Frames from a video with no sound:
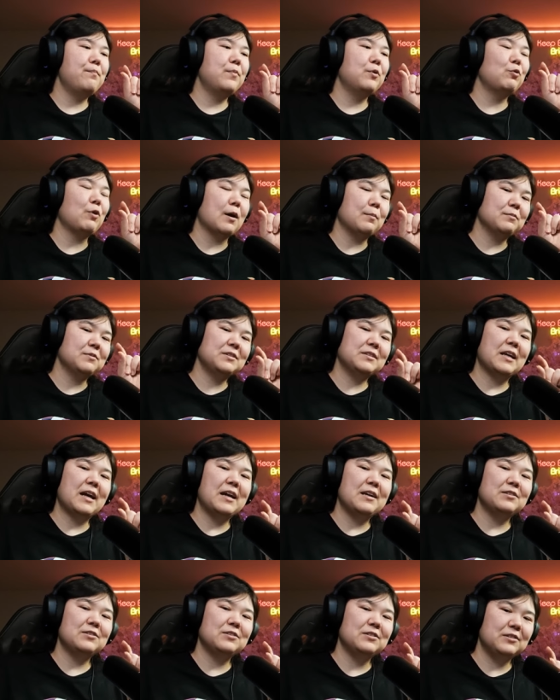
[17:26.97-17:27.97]

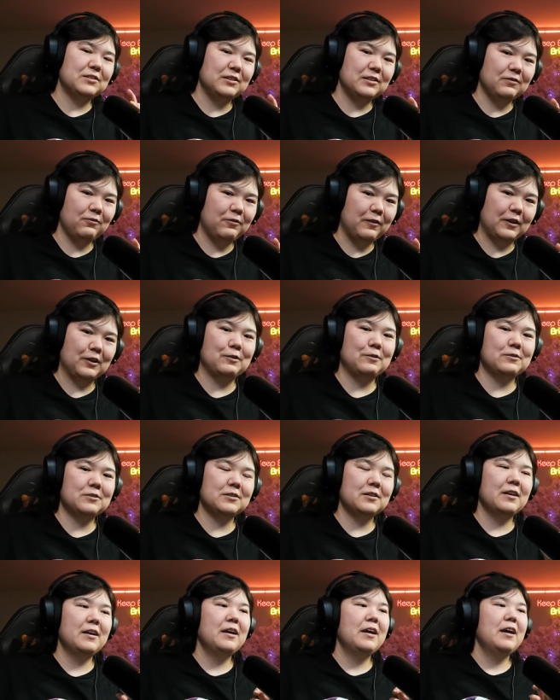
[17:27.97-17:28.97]
crumb-sized
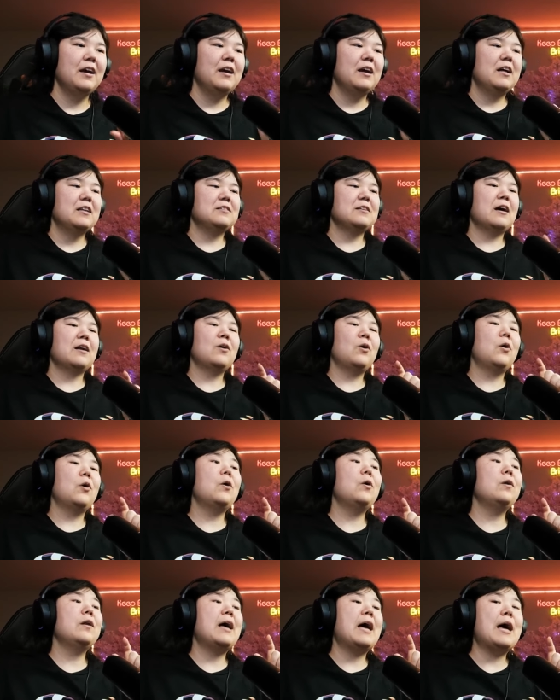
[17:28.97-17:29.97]
fillers. It's not a
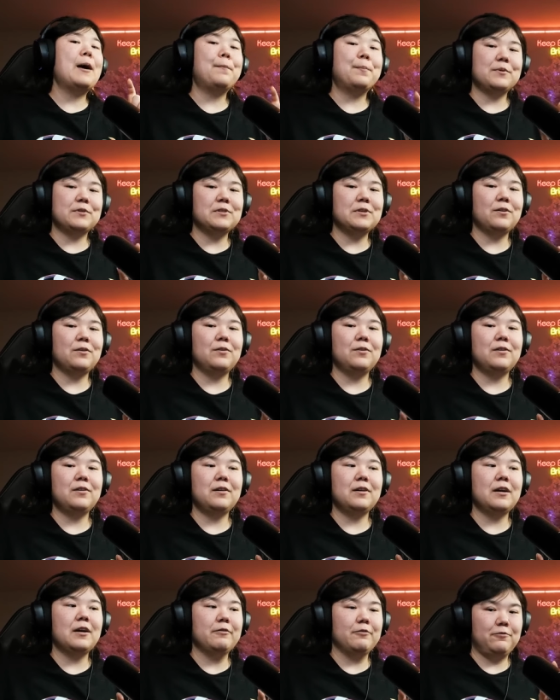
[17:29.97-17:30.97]
whole episode
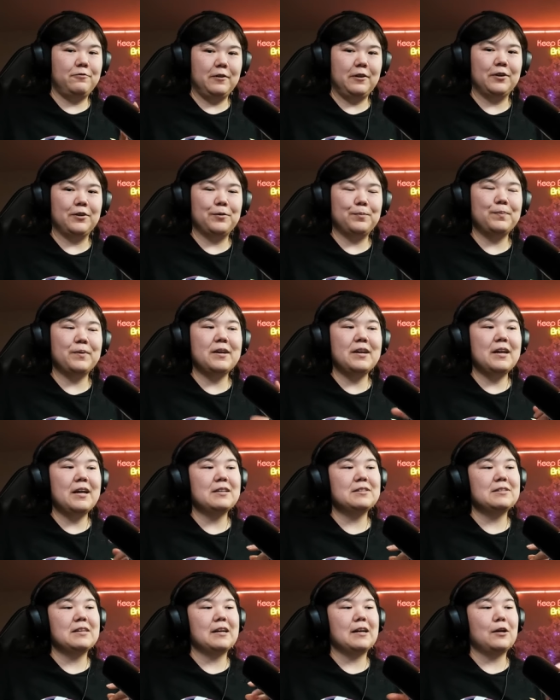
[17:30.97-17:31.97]
of filler, but
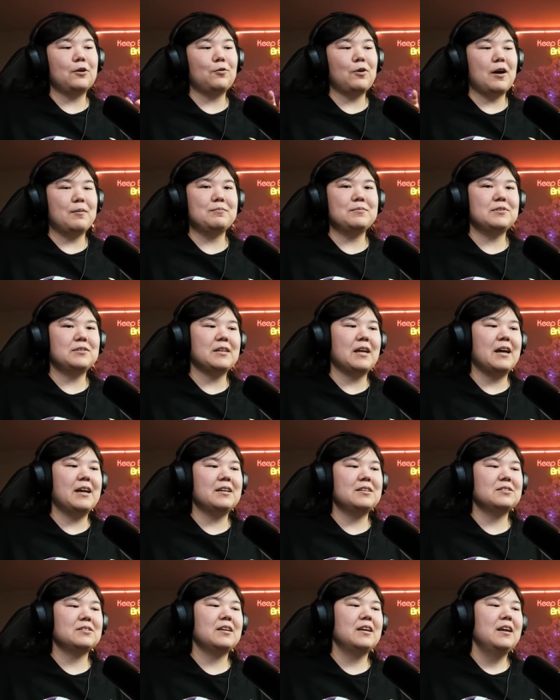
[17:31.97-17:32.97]
it's like a
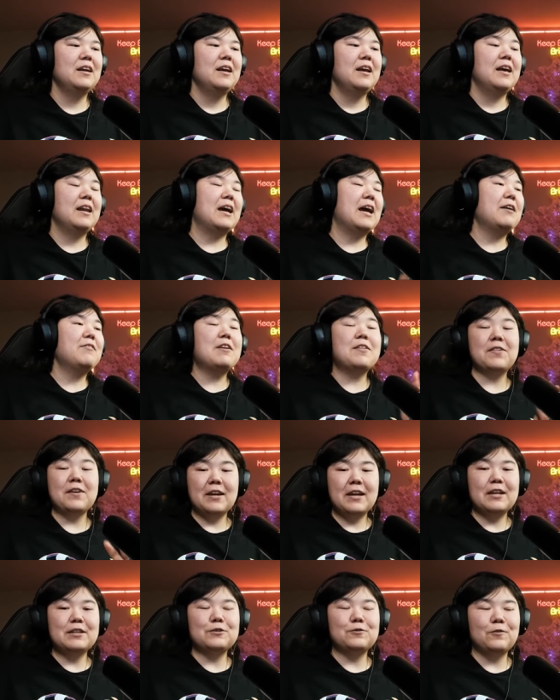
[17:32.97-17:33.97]
crumb-sized, and I have
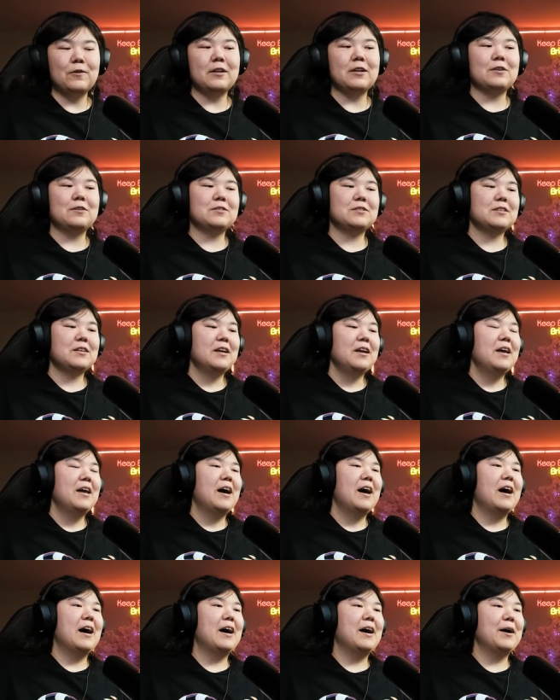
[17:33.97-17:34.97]
nothing against fillers,
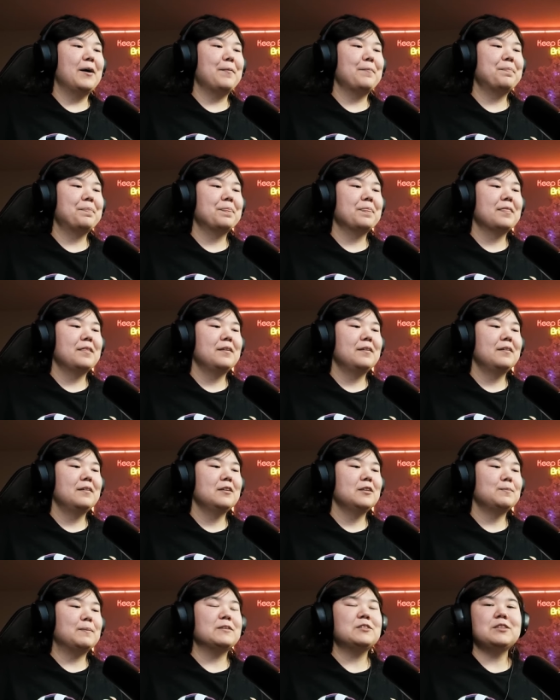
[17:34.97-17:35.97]

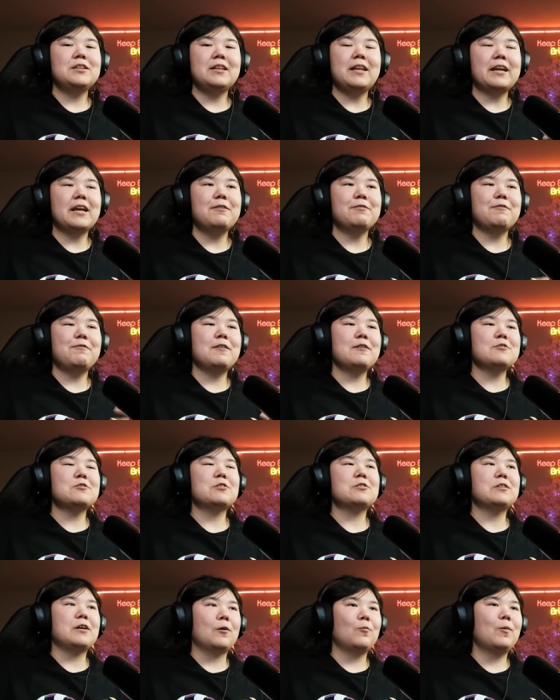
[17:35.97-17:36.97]
especially like if the fillers are
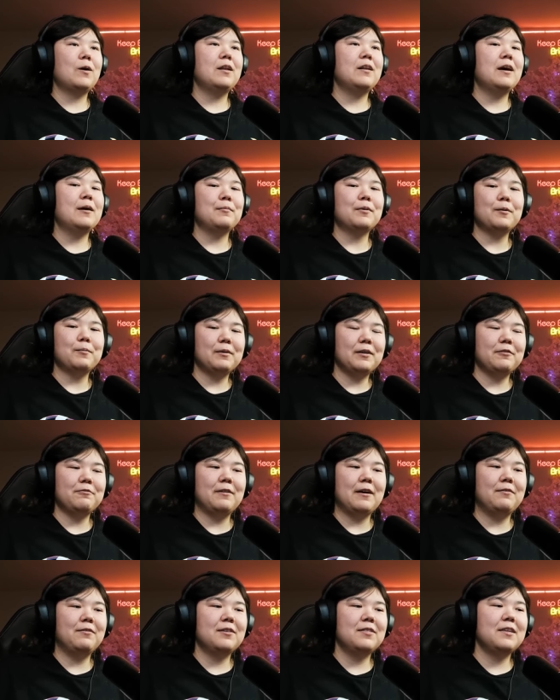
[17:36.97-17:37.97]
done well, I'm completely
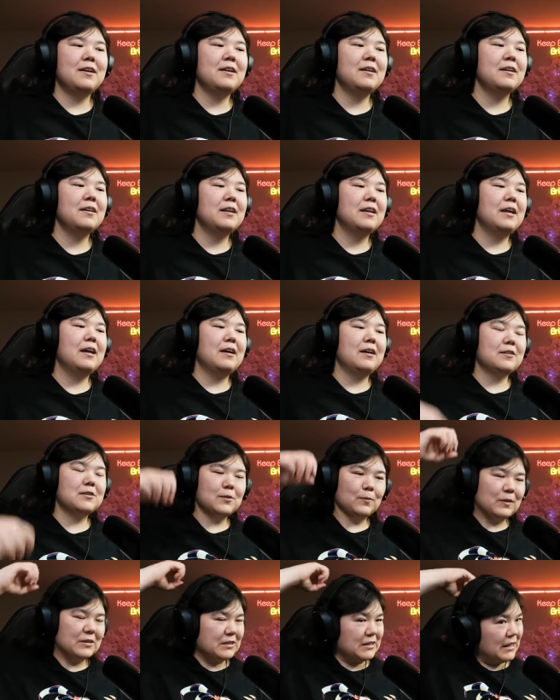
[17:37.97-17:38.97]
fine with it. It's
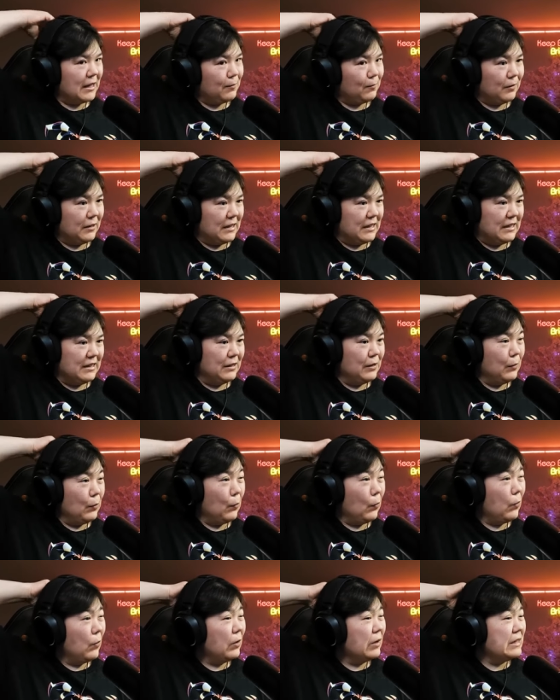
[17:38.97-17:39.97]
the ones that get really
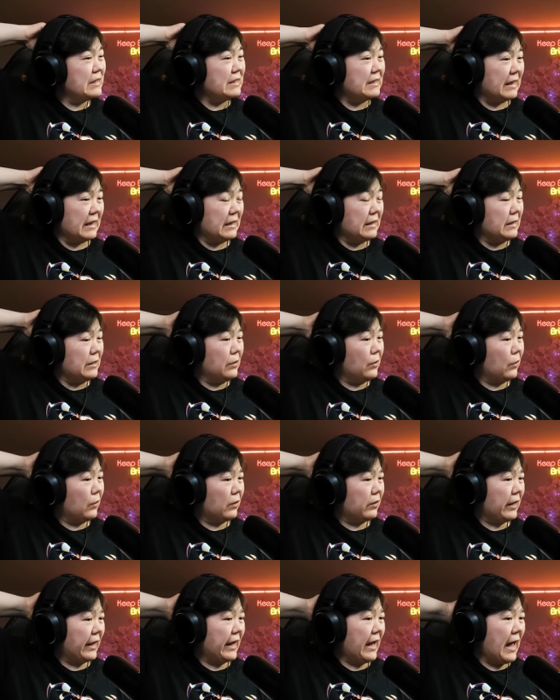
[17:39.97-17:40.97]
zany
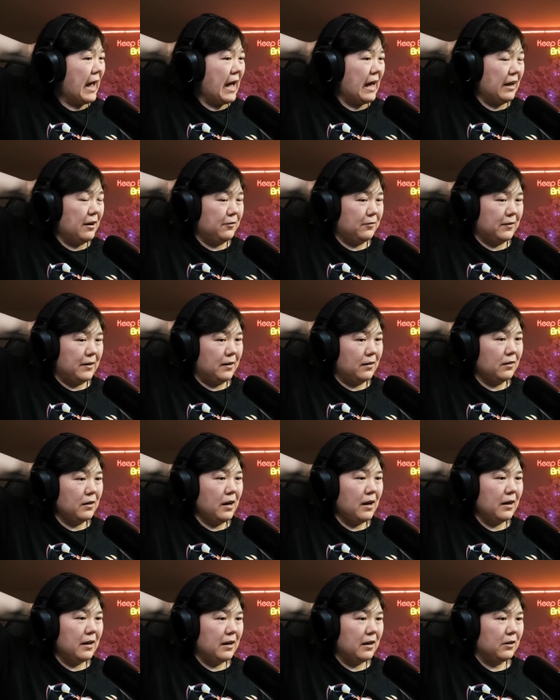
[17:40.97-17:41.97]
or like out of
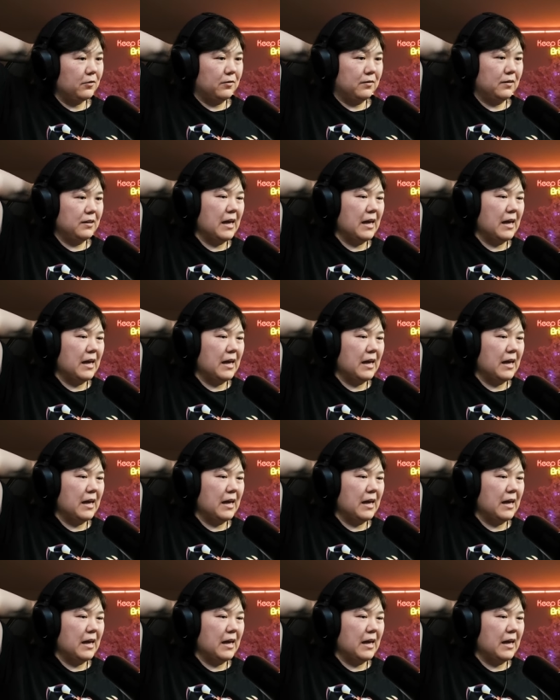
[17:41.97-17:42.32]
character,